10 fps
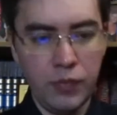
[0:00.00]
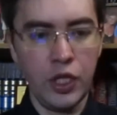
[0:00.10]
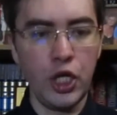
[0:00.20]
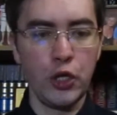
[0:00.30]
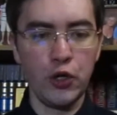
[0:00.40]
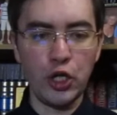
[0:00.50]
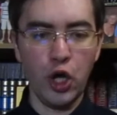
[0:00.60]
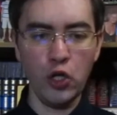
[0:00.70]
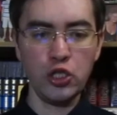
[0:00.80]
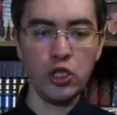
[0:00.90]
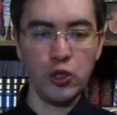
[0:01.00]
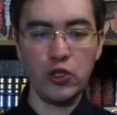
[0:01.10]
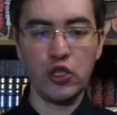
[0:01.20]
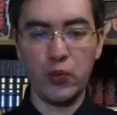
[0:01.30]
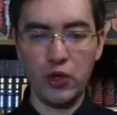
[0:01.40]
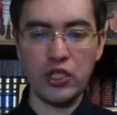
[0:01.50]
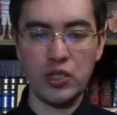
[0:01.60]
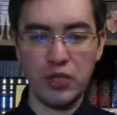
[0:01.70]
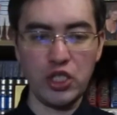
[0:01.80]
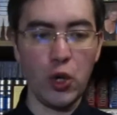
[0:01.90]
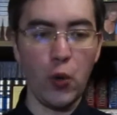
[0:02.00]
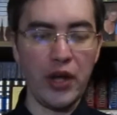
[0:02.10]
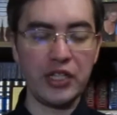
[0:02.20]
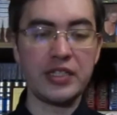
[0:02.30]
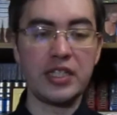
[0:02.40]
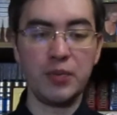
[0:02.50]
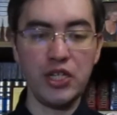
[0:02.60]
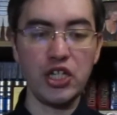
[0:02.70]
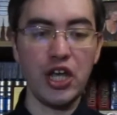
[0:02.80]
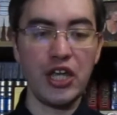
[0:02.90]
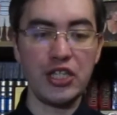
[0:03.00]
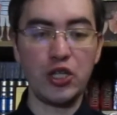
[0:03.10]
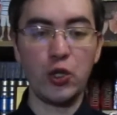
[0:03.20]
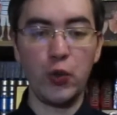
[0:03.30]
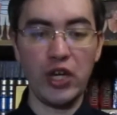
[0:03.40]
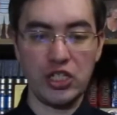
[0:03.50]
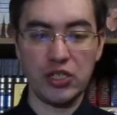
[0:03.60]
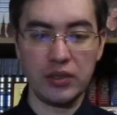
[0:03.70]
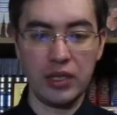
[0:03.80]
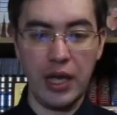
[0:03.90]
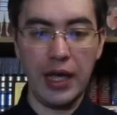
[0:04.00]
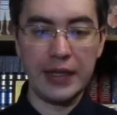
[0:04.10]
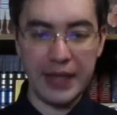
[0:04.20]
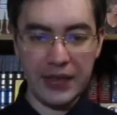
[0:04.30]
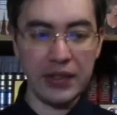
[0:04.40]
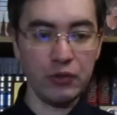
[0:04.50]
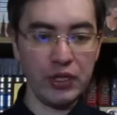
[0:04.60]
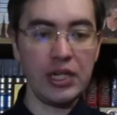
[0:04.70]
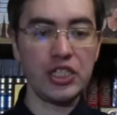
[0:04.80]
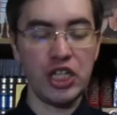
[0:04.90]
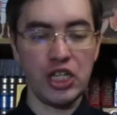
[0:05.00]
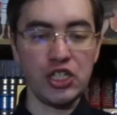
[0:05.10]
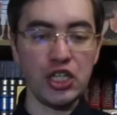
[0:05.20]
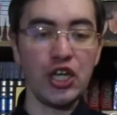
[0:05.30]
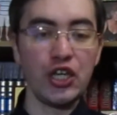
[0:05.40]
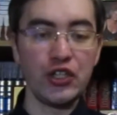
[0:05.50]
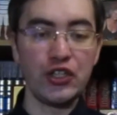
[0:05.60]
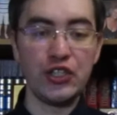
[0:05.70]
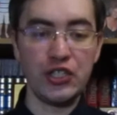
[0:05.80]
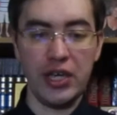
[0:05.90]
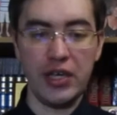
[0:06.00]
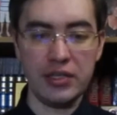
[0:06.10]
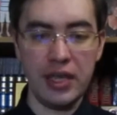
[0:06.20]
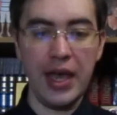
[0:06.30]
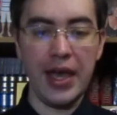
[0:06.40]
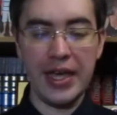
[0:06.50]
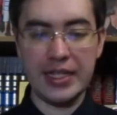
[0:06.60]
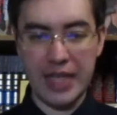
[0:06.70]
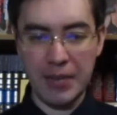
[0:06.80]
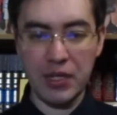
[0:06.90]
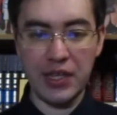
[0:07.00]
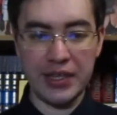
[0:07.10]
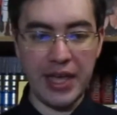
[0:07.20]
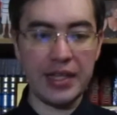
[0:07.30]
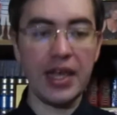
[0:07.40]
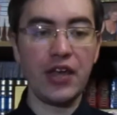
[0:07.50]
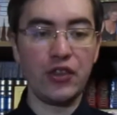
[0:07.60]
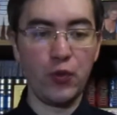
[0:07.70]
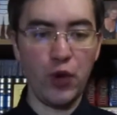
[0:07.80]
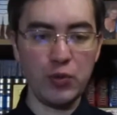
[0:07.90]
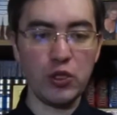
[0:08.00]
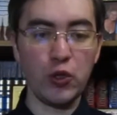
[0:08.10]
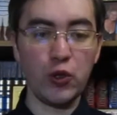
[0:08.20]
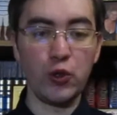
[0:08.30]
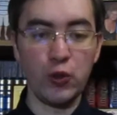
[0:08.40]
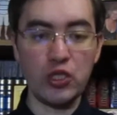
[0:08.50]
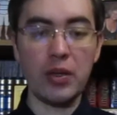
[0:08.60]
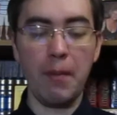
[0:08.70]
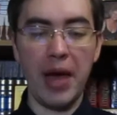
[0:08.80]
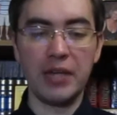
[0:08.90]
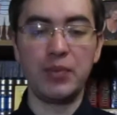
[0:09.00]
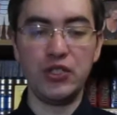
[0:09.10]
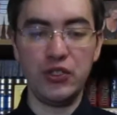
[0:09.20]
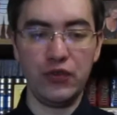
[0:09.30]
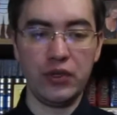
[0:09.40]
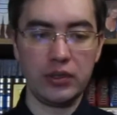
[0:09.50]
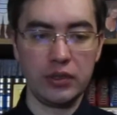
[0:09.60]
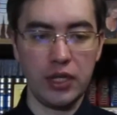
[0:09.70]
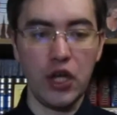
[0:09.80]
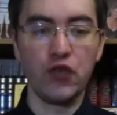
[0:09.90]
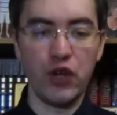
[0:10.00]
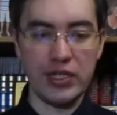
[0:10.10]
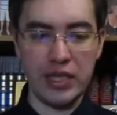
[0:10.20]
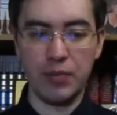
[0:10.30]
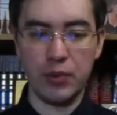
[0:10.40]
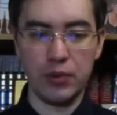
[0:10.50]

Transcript: You can also use reported speech when the speech is a question. Nothing really changed in this case, except that the verbs you use might be different. For example,